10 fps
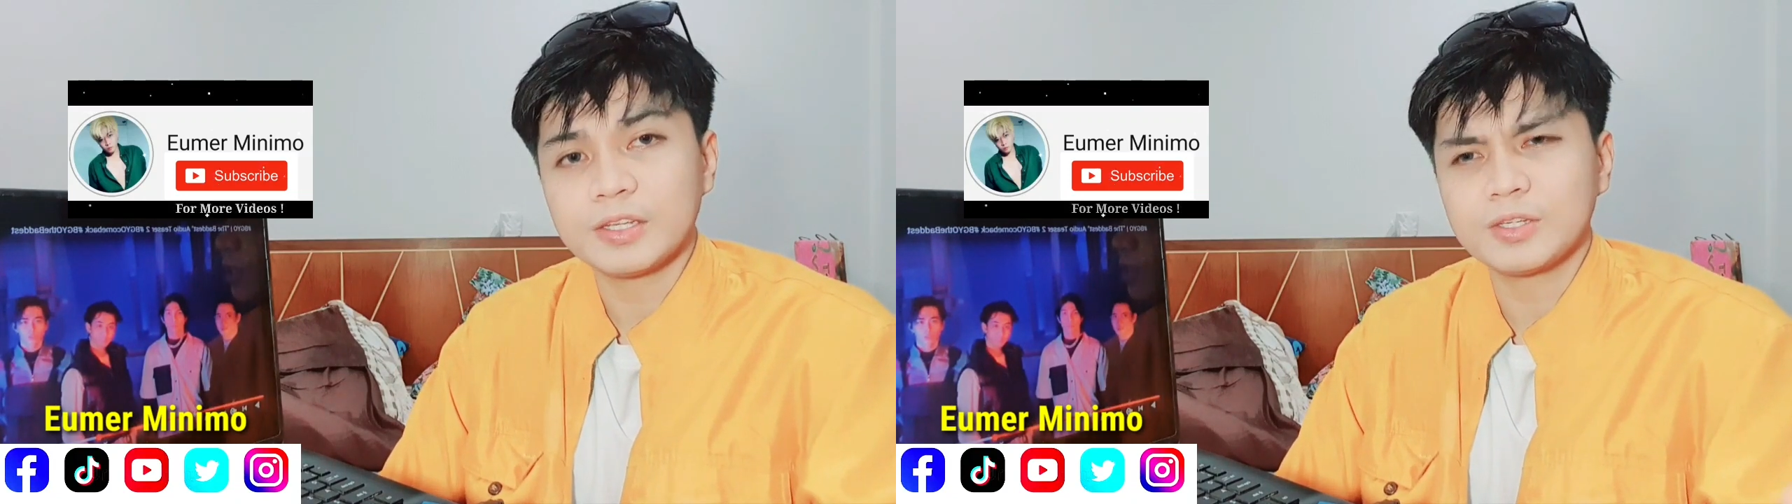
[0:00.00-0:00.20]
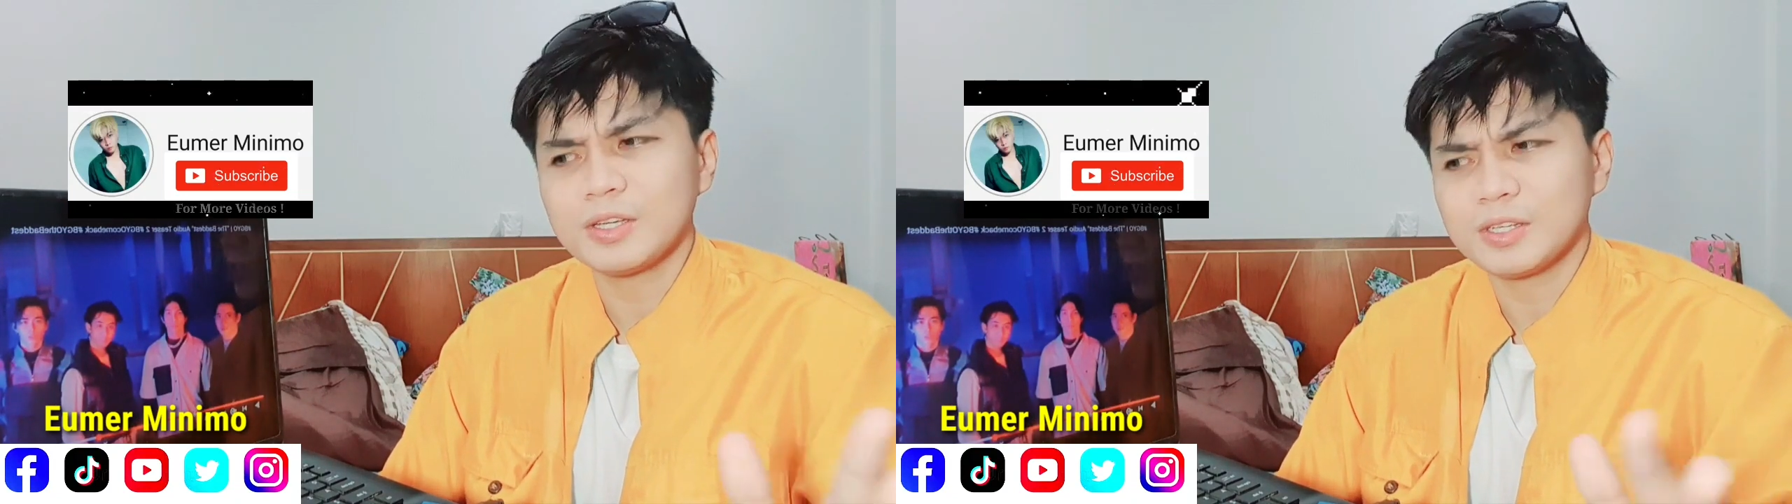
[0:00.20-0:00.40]

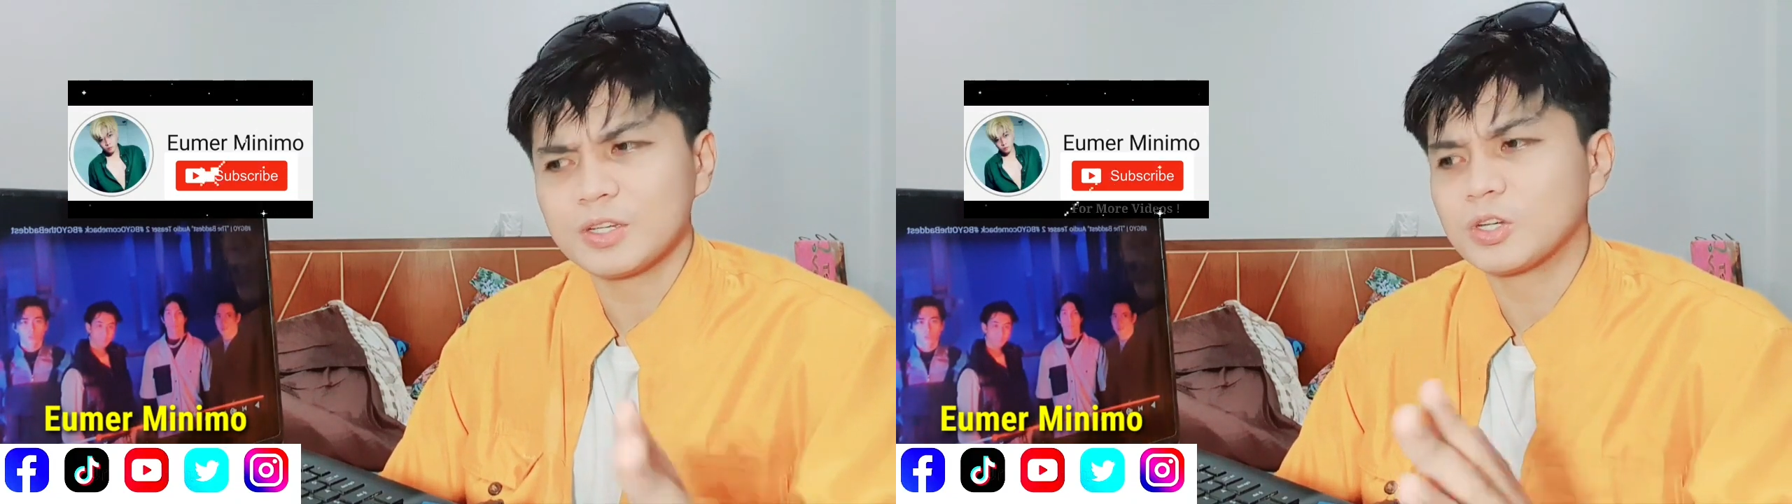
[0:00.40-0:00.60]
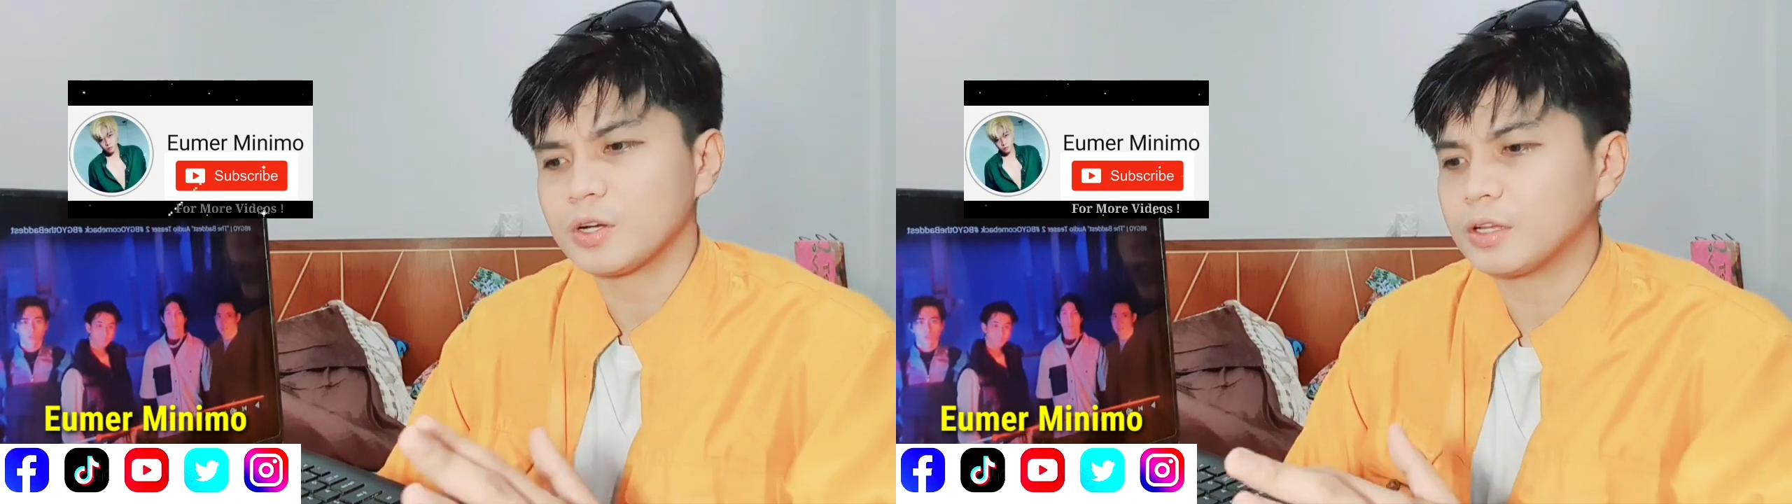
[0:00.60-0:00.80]
It's just a
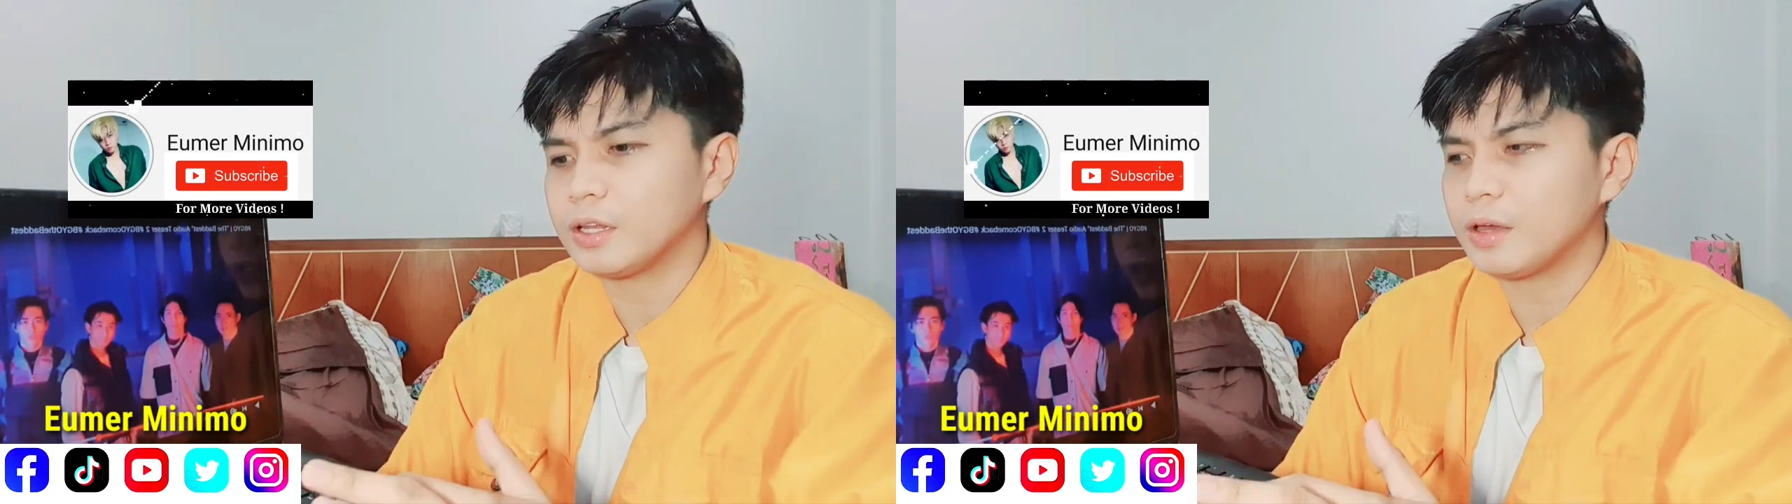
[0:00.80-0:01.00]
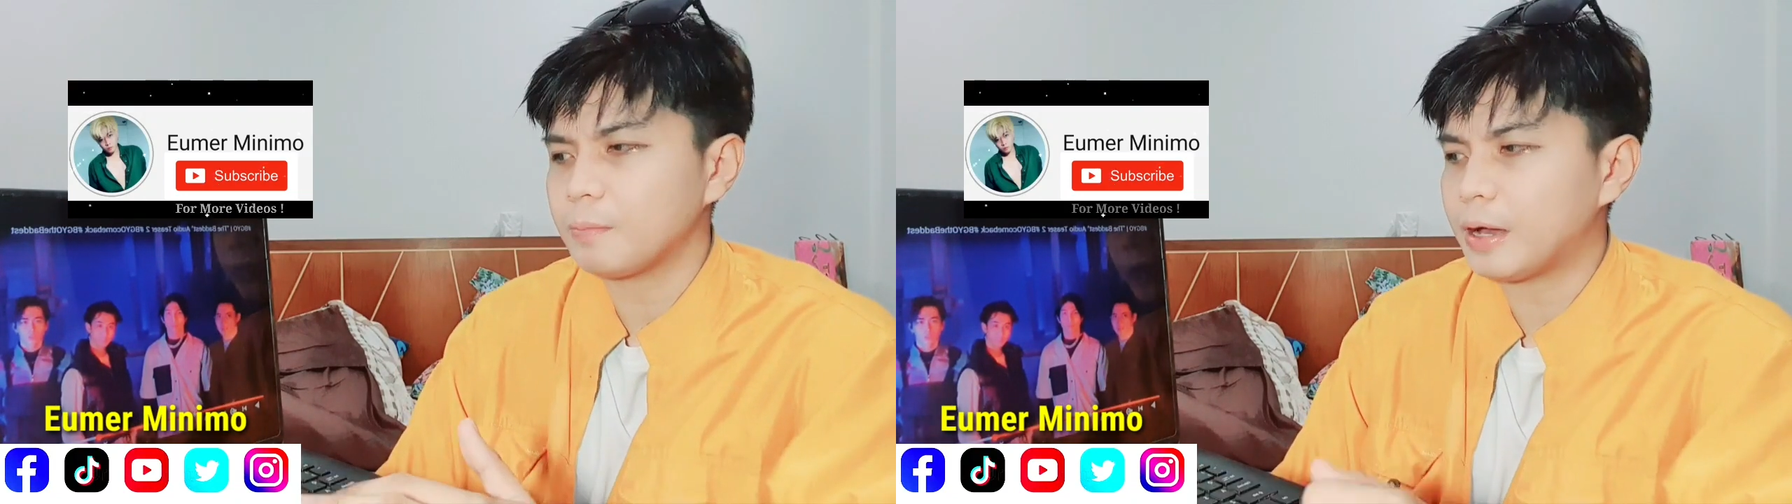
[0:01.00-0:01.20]
short
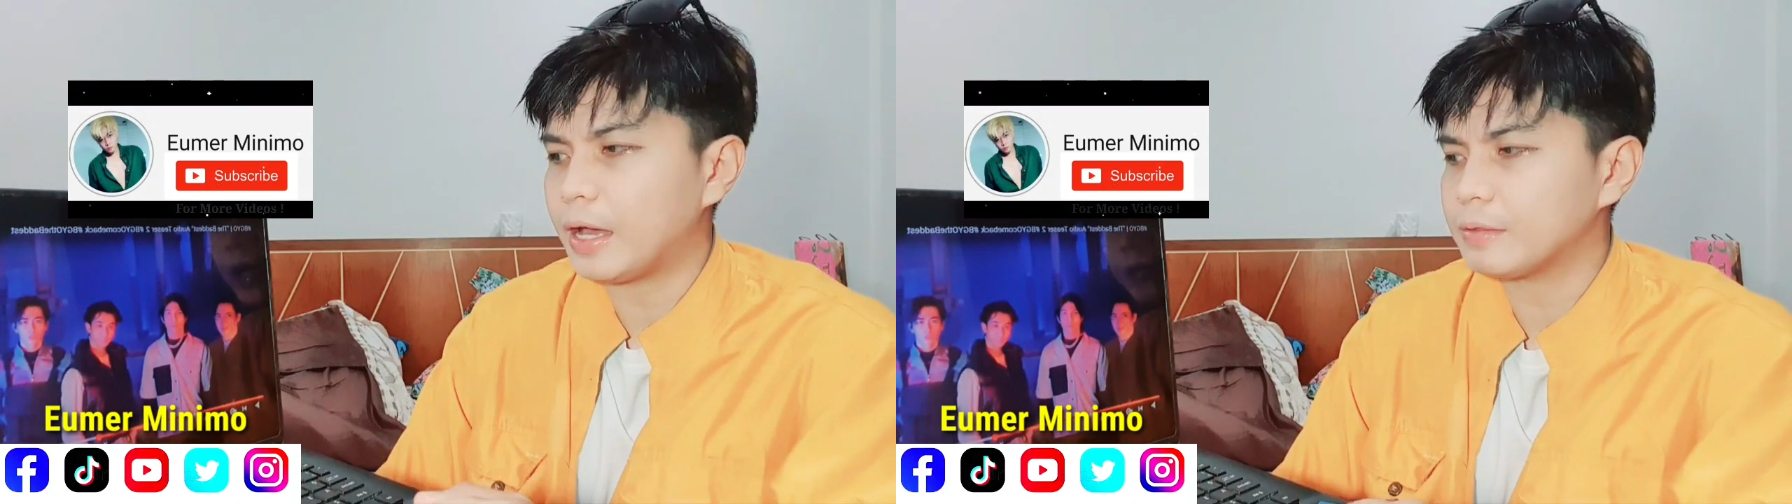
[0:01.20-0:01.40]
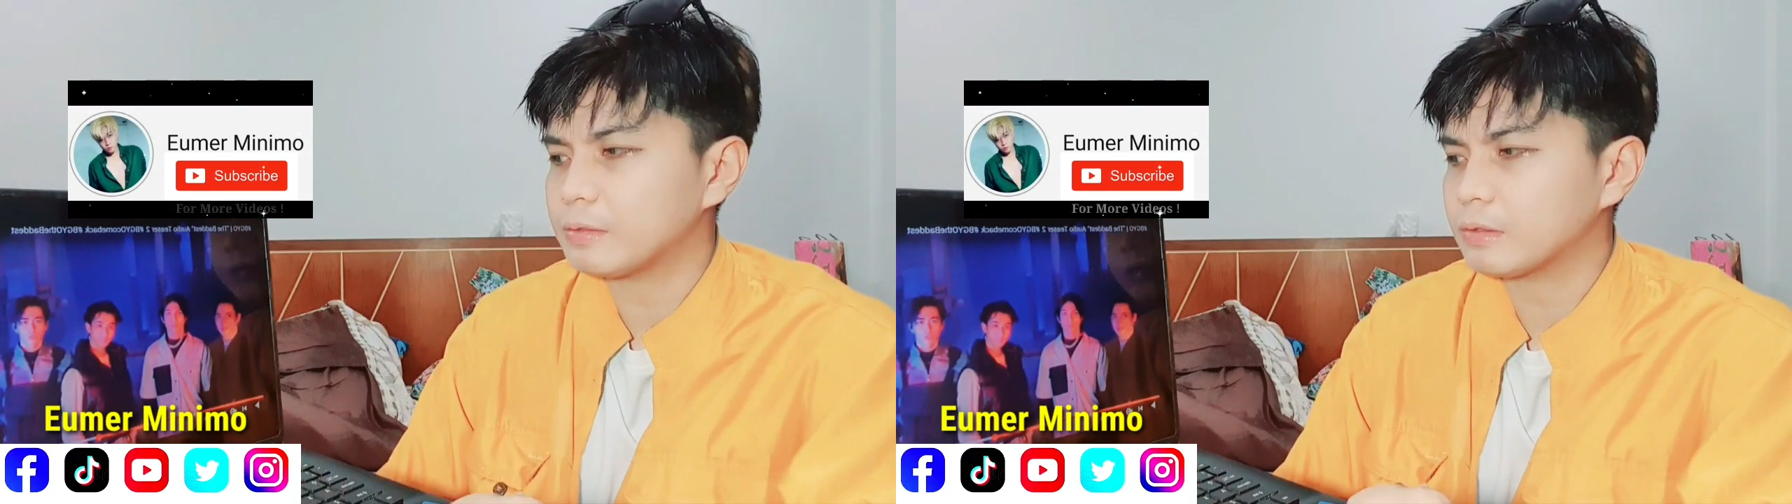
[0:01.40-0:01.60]
clip, but